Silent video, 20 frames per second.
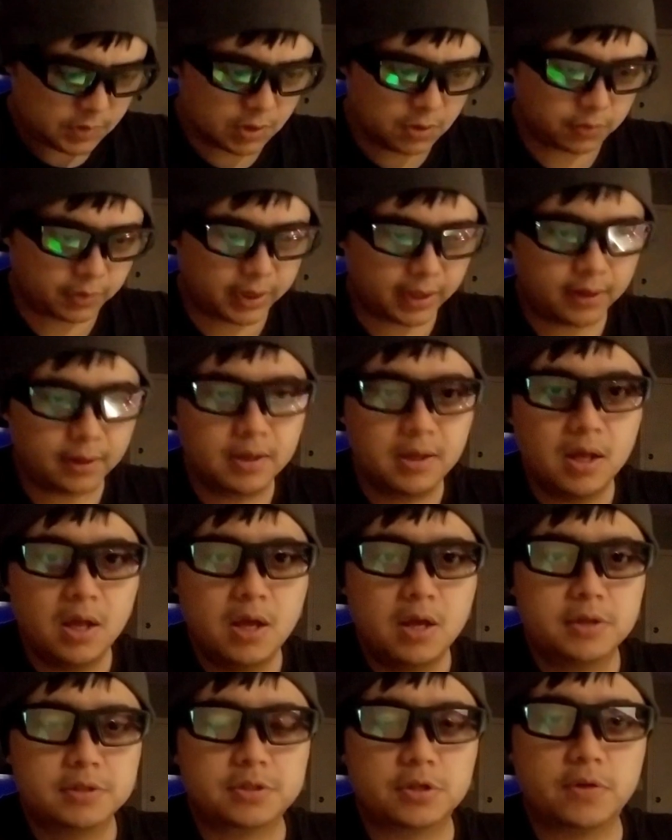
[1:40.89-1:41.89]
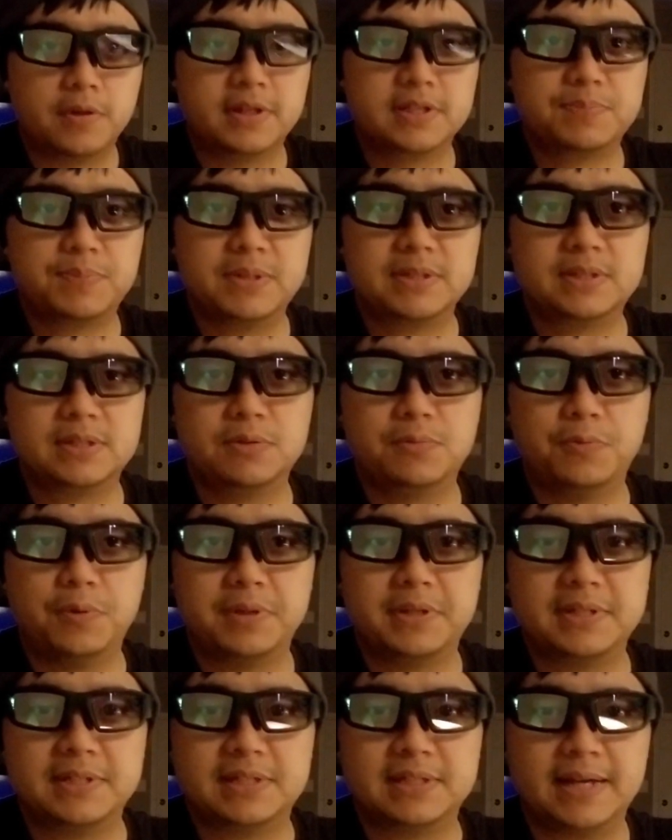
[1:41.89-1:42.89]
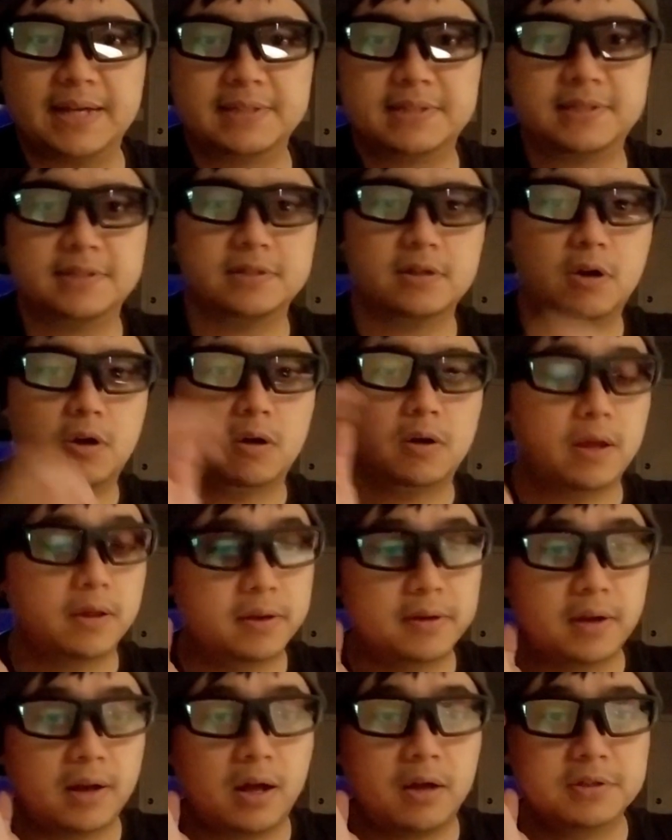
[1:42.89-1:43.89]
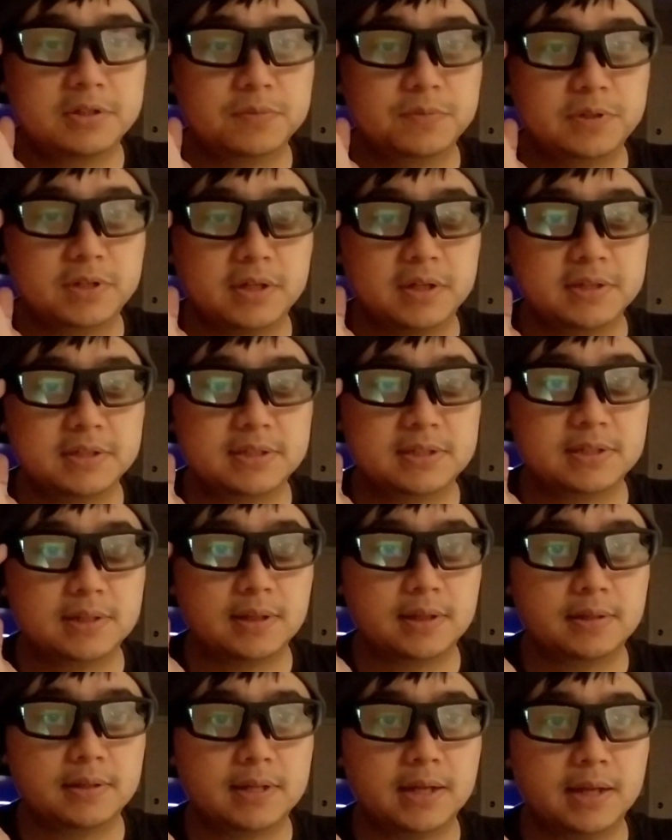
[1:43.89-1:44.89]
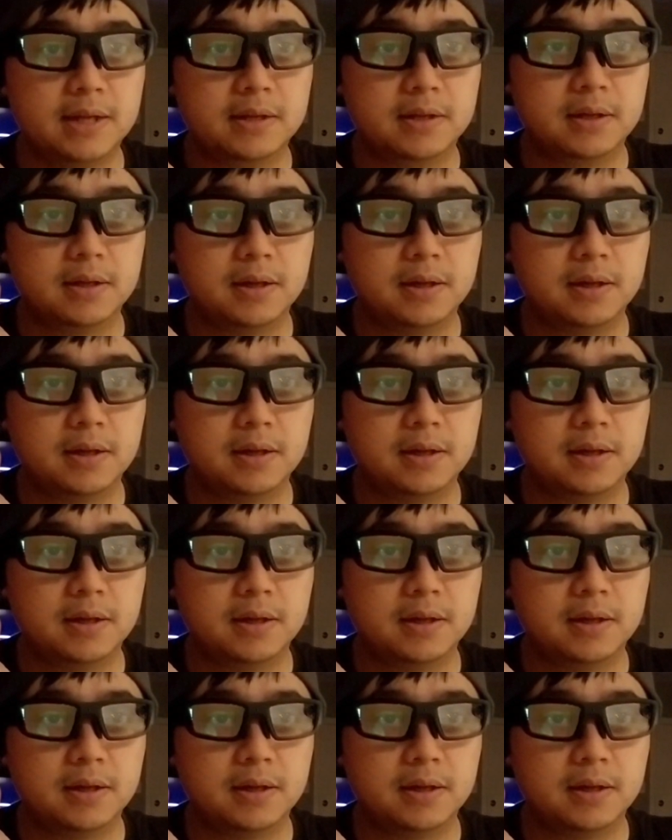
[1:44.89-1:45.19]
Okay, so that's basically what these glasses are. And also it does take